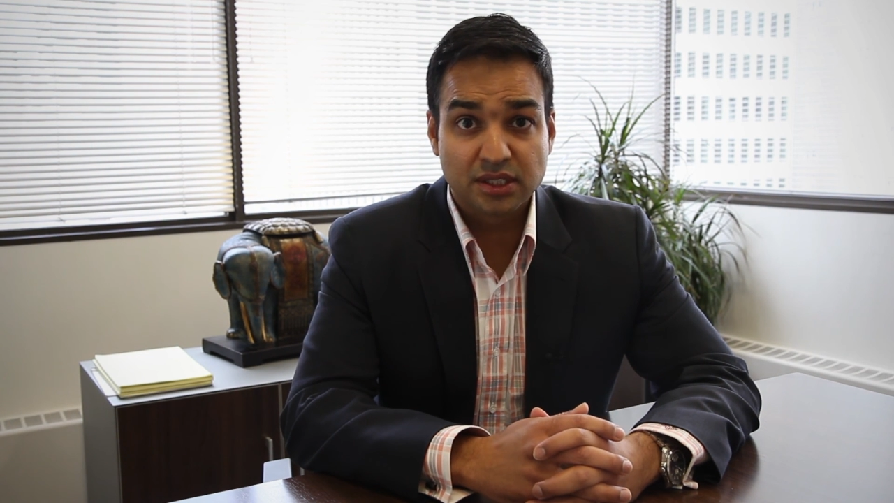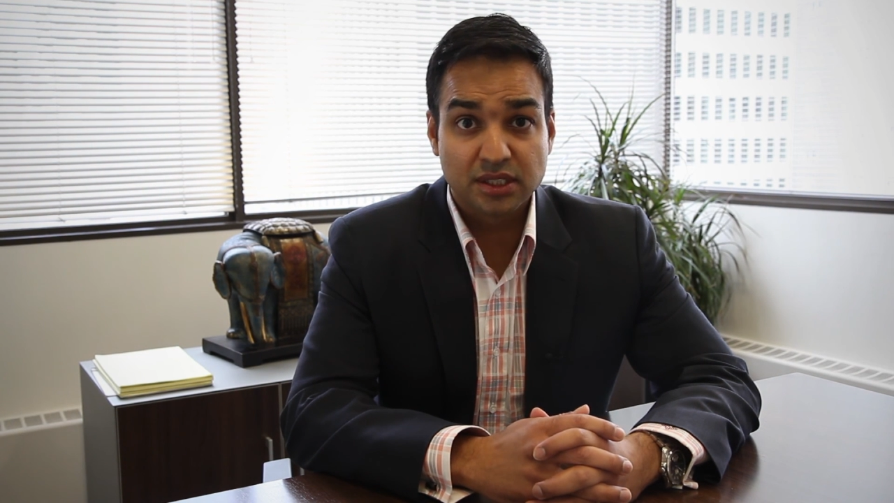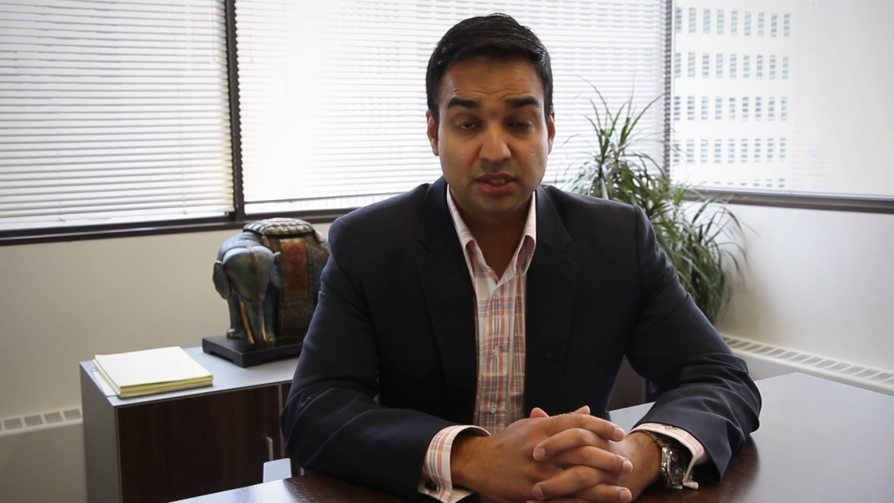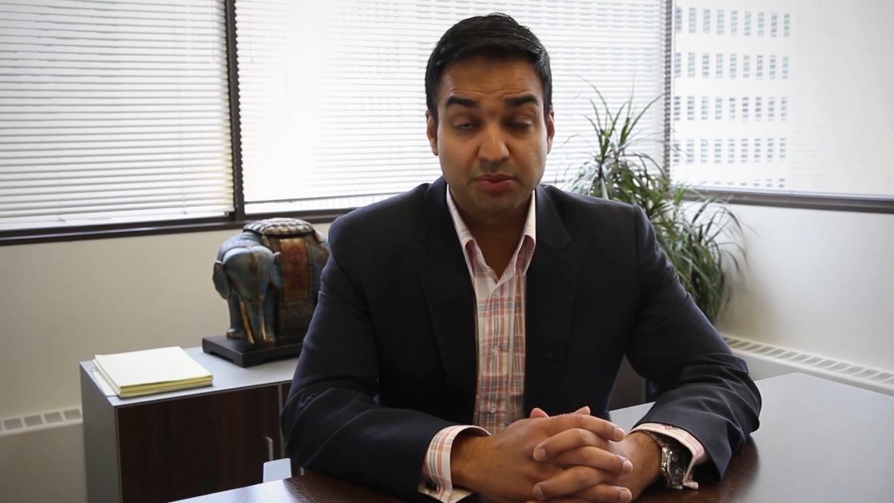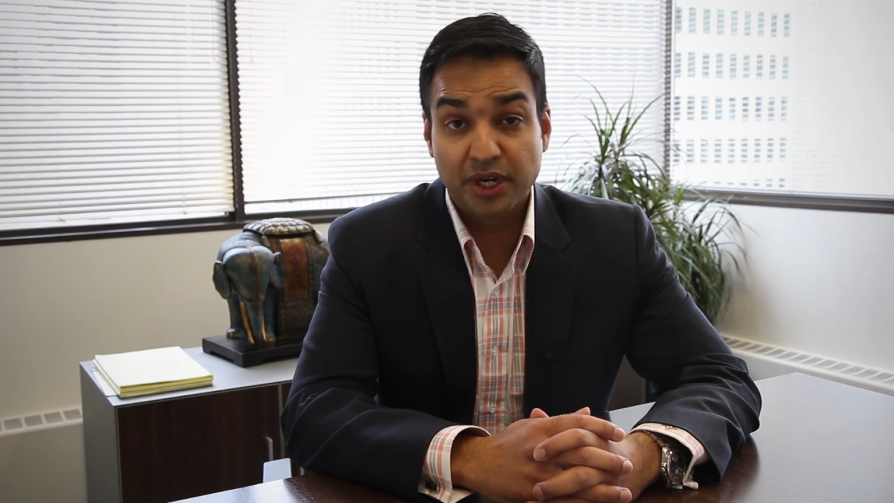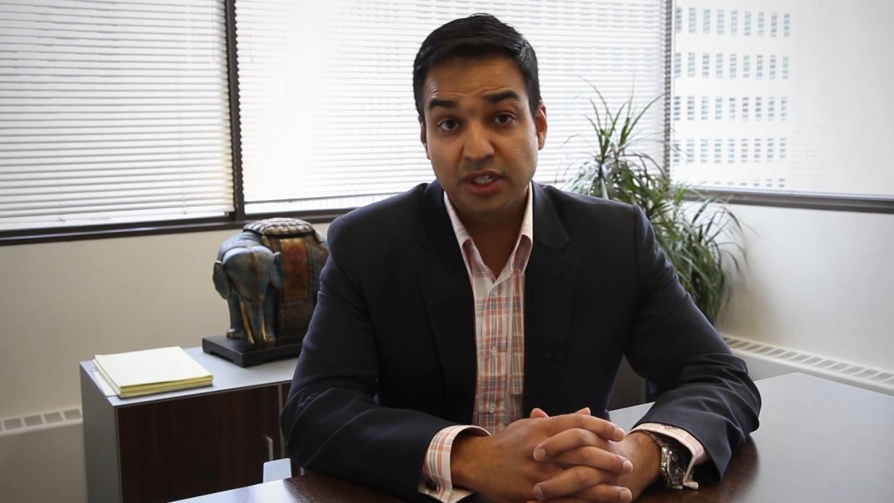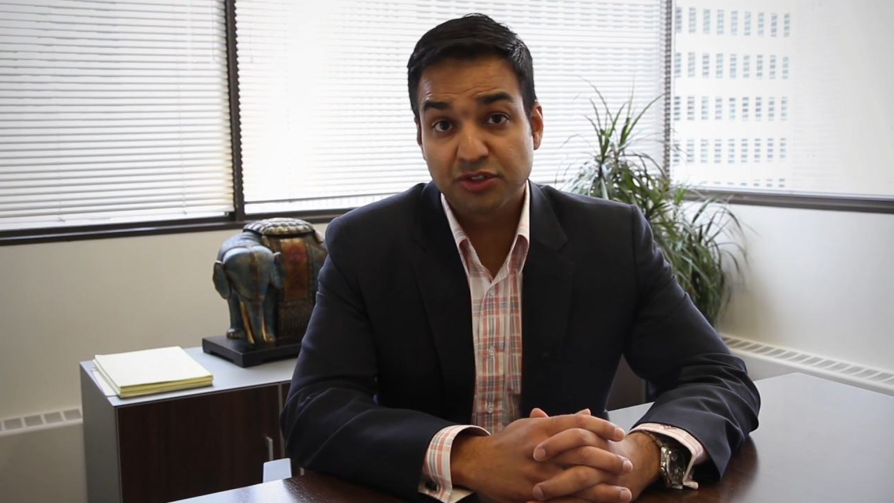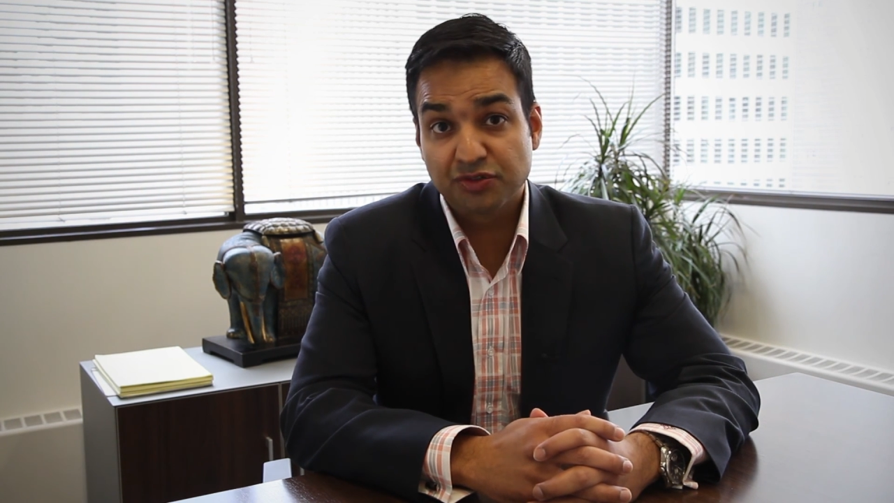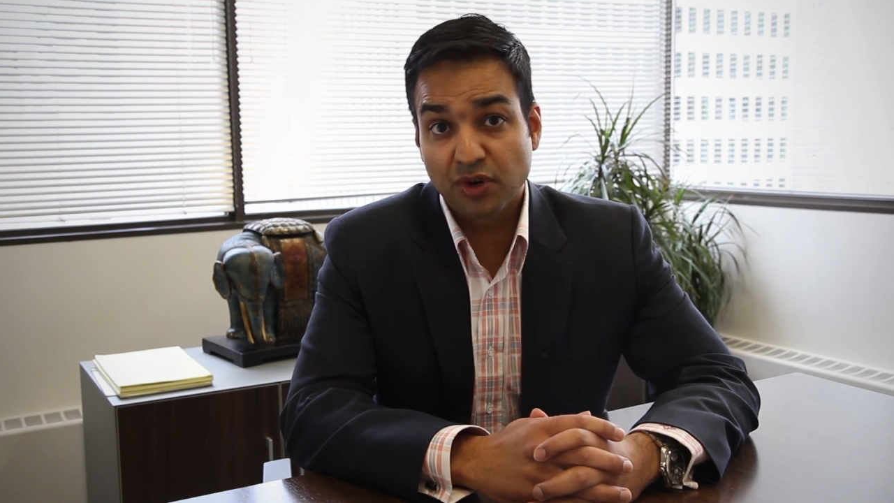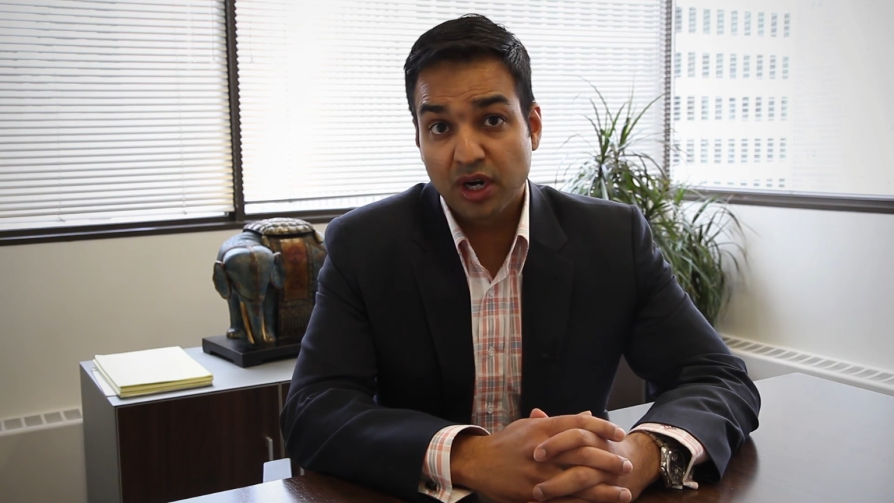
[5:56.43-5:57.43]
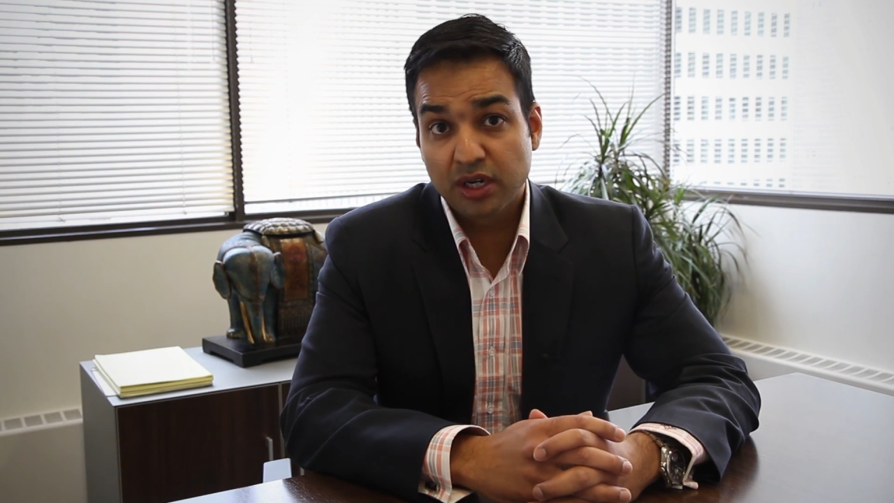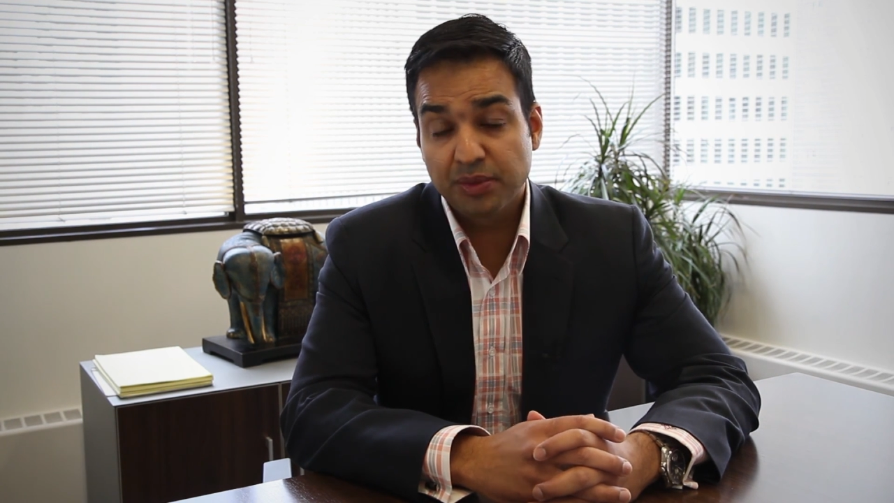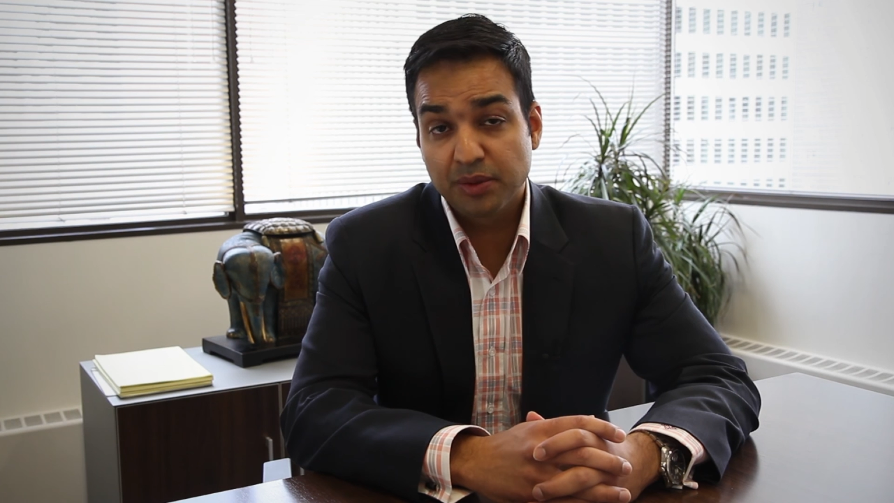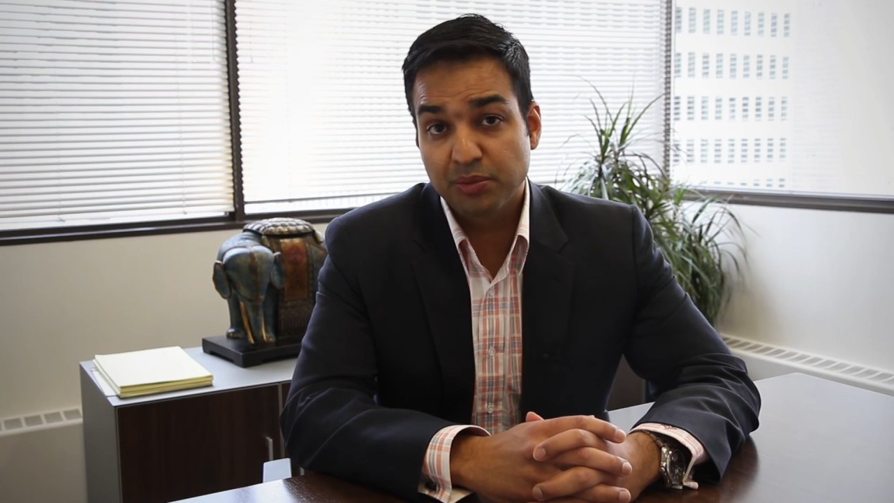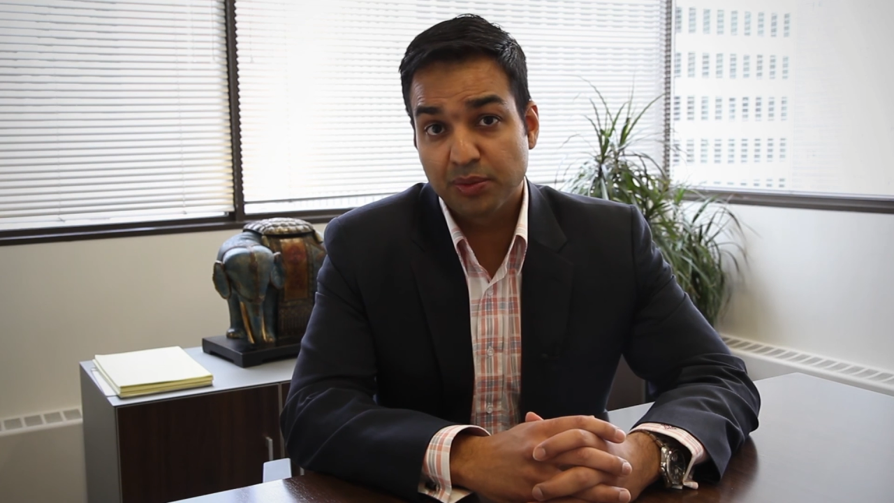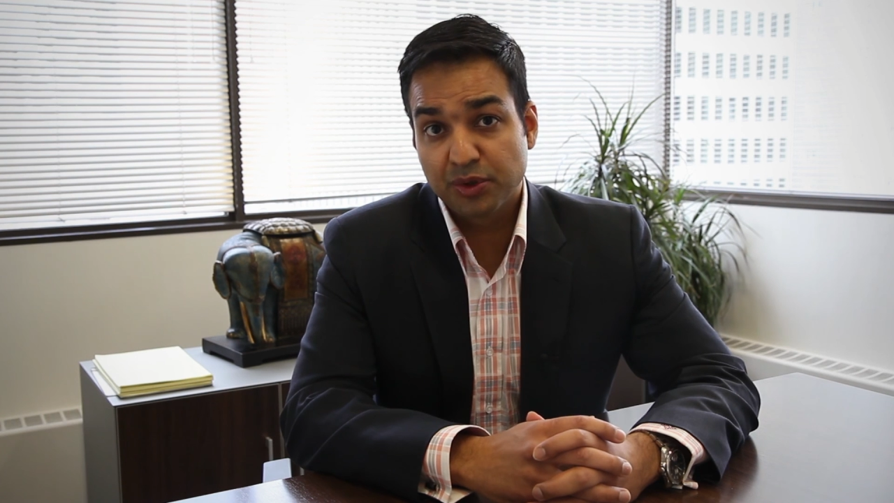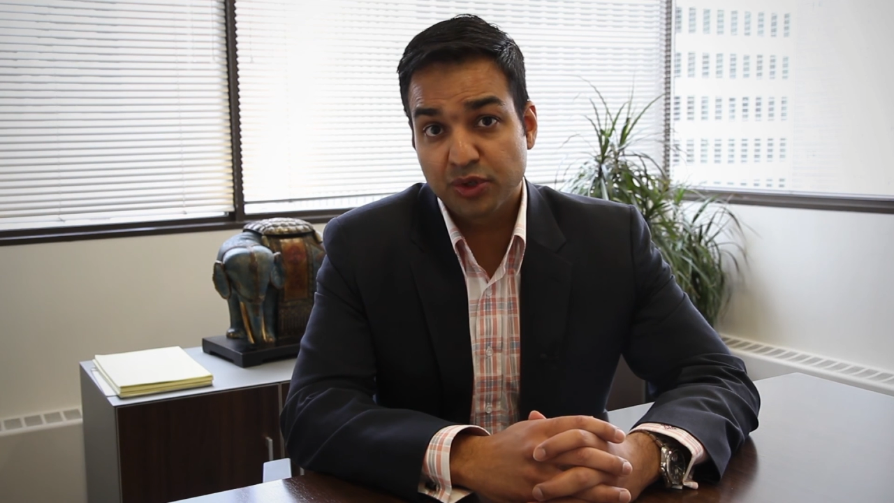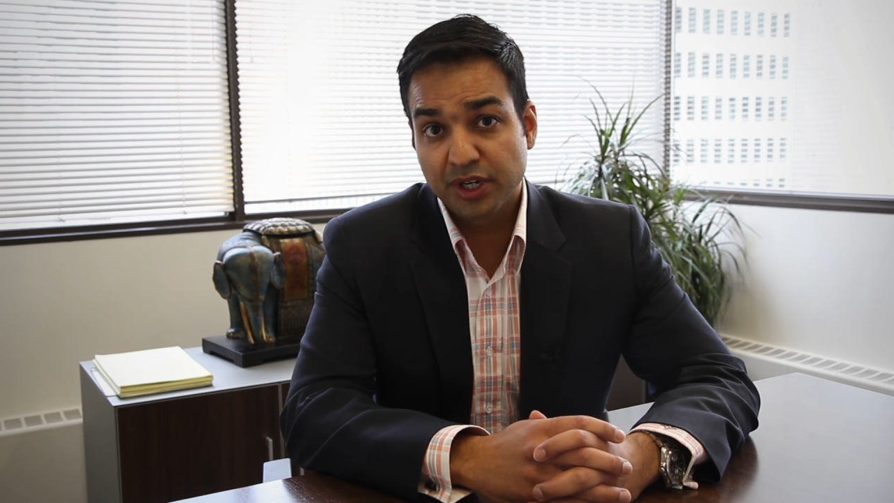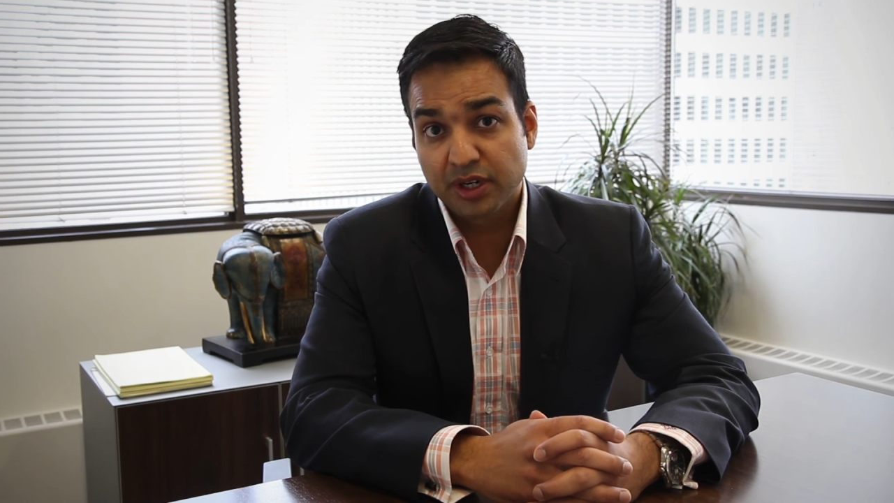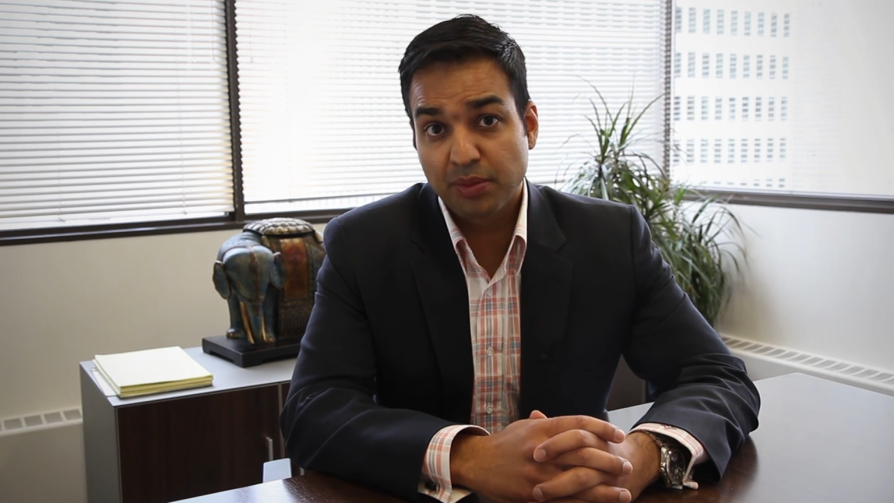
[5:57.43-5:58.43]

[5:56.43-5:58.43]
is marriage fraud being perpetrated